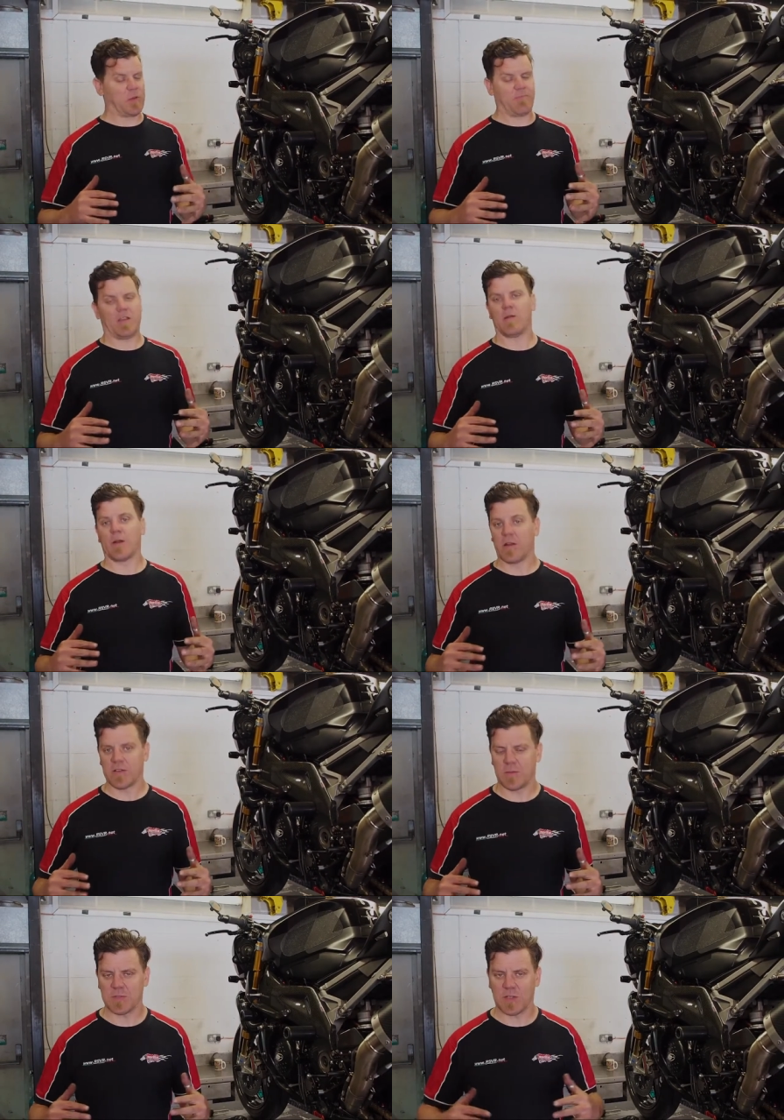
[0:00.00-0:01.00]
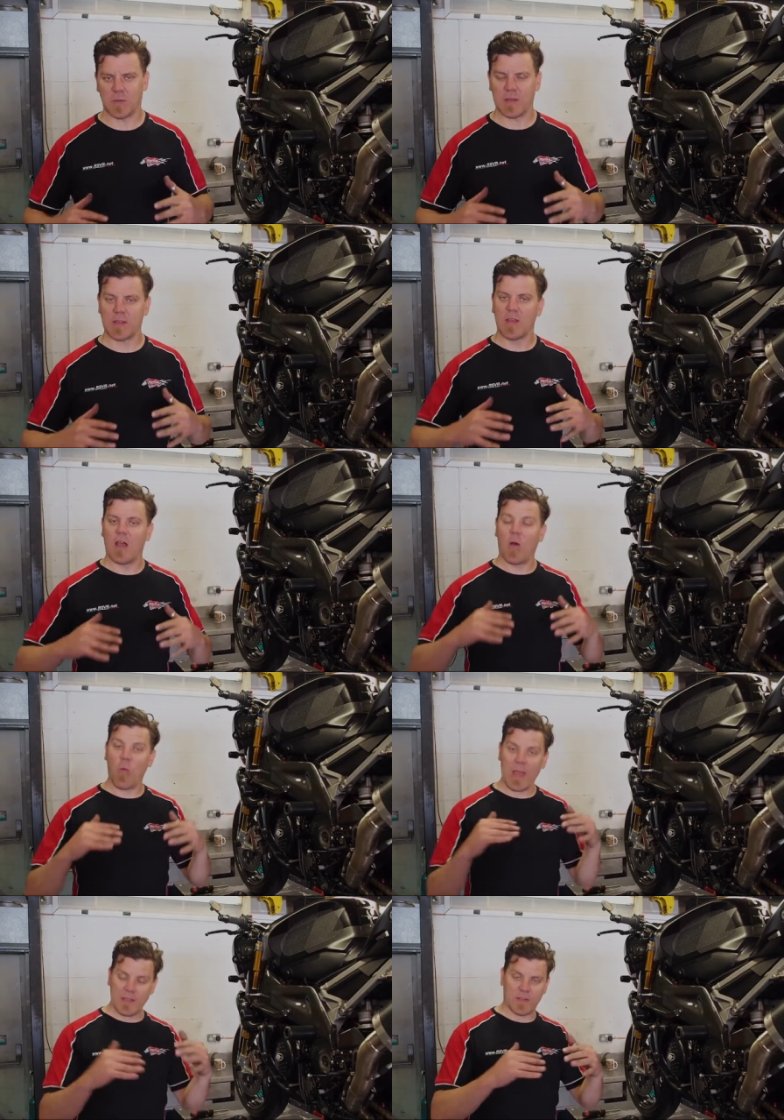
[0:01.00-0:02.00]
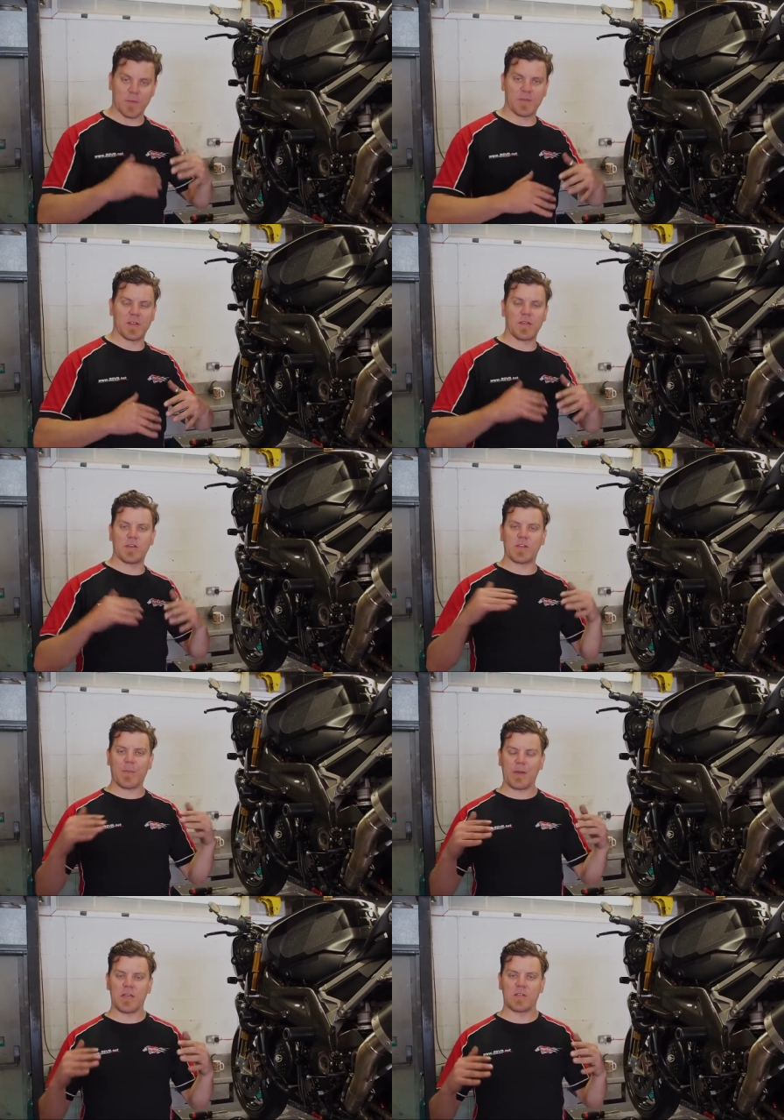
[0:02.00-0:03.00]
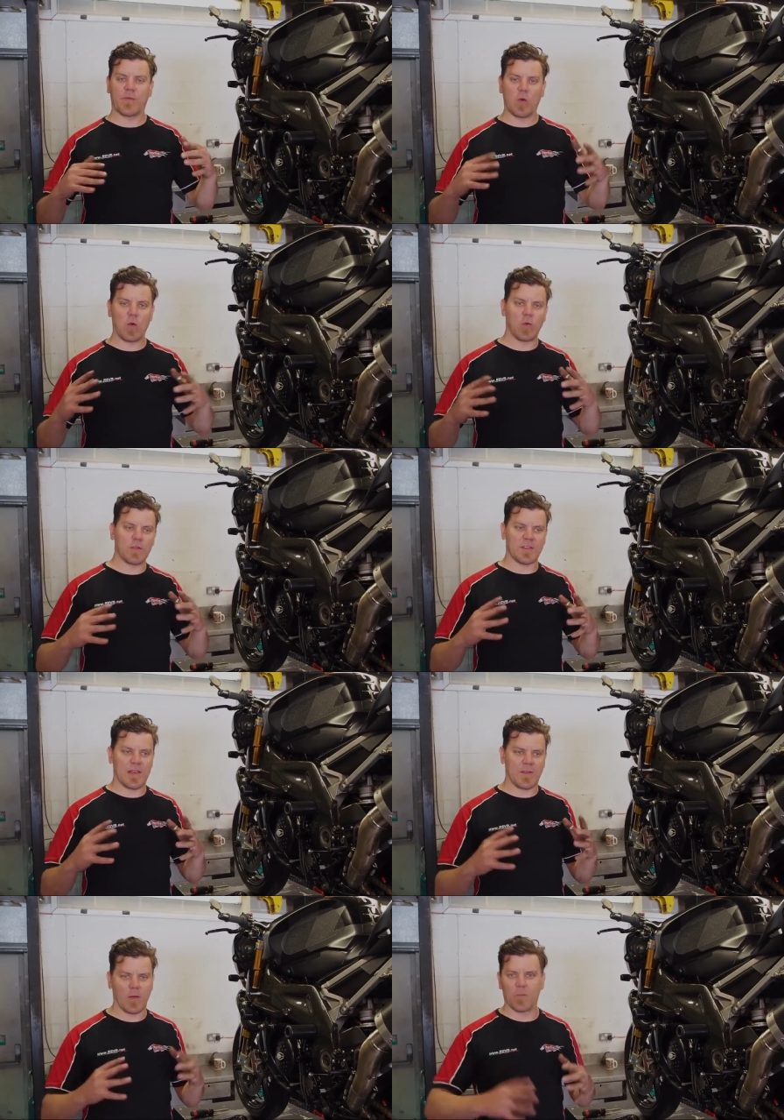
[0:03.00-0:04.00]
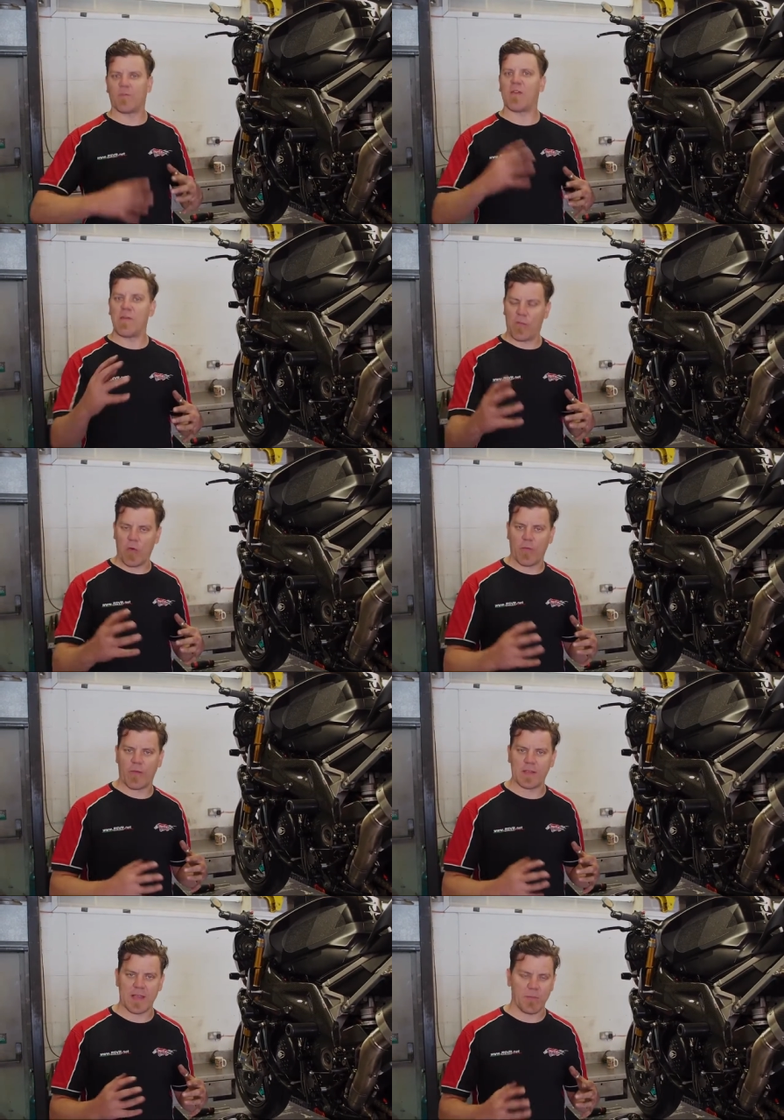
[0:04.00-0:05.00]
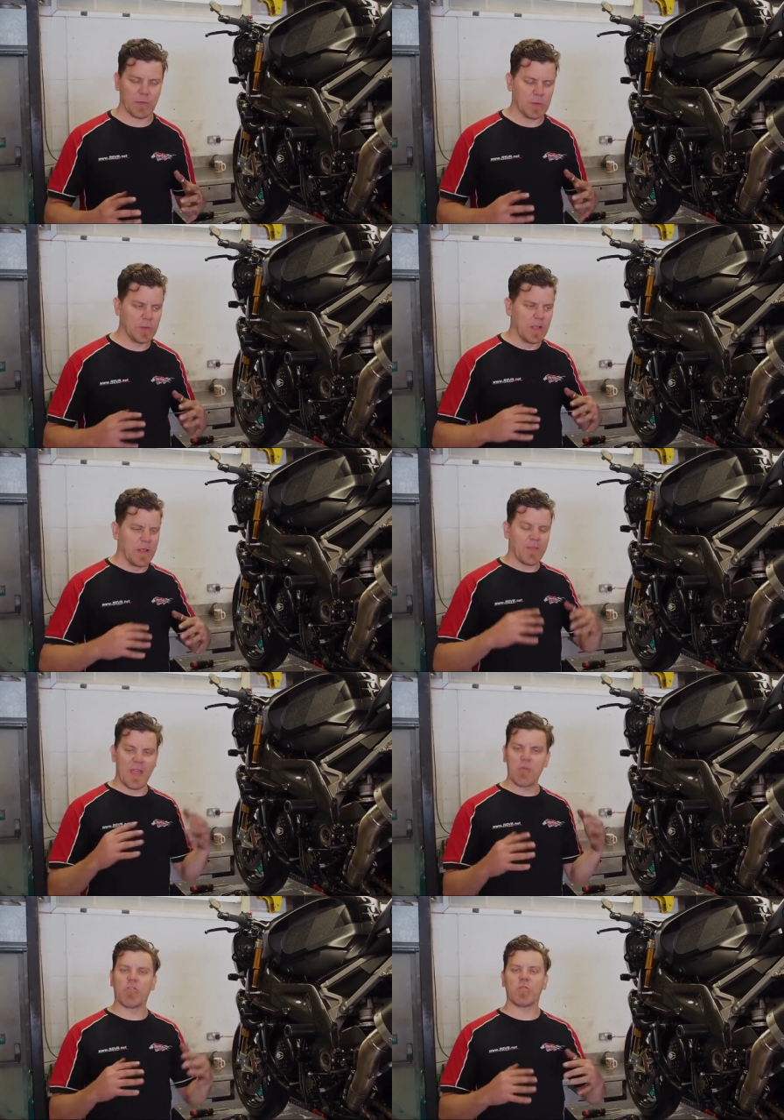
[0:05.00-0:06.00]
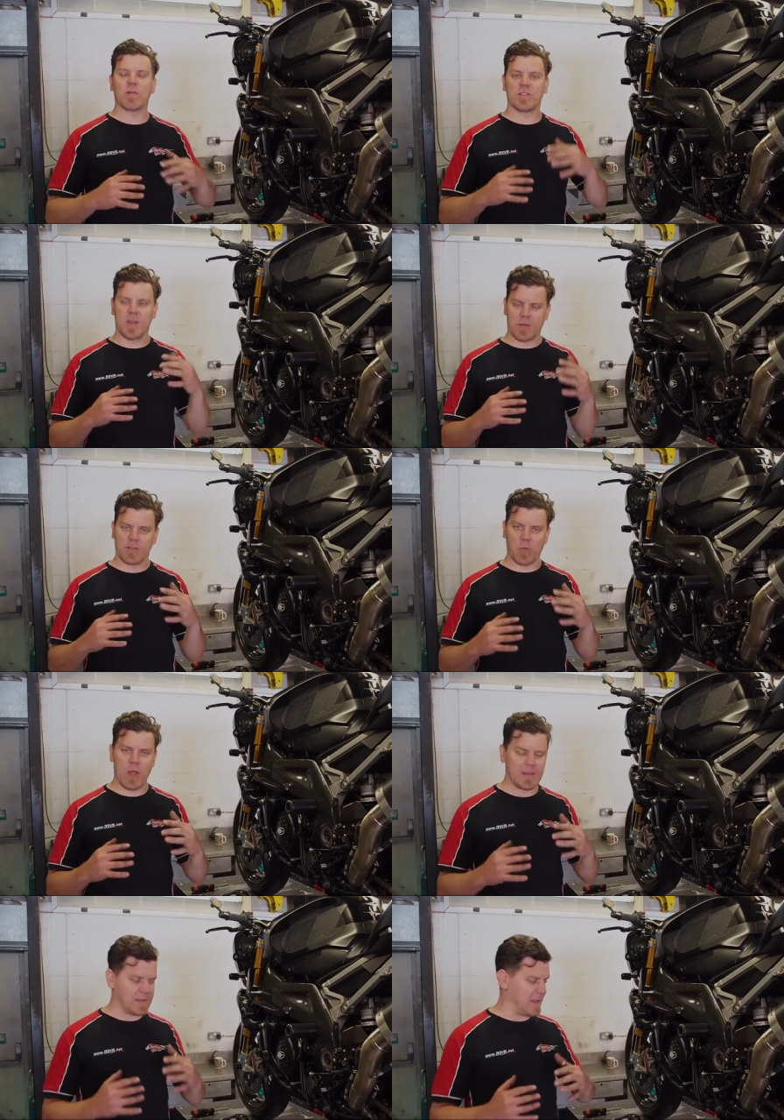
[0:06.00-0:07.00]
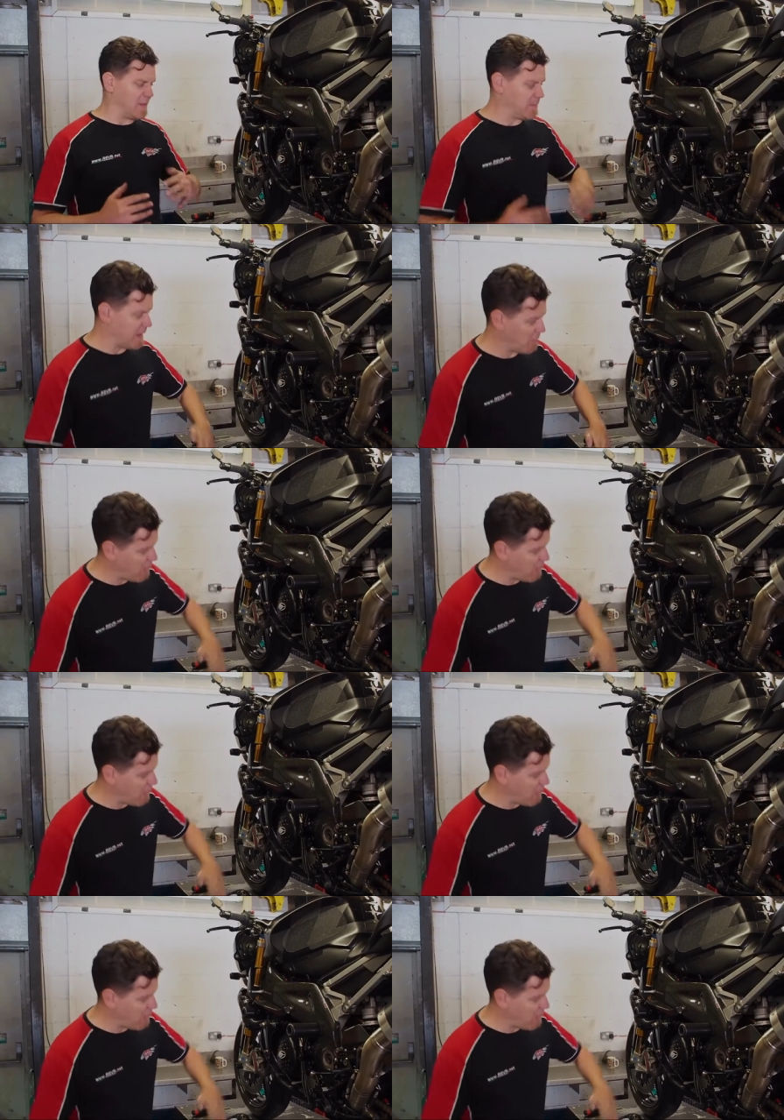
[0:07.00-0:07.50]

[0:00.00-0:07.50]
become accustomed to with a wet sump. So your Japanese 4 setup, V4 for example, they run what's known as a wet setup. Now the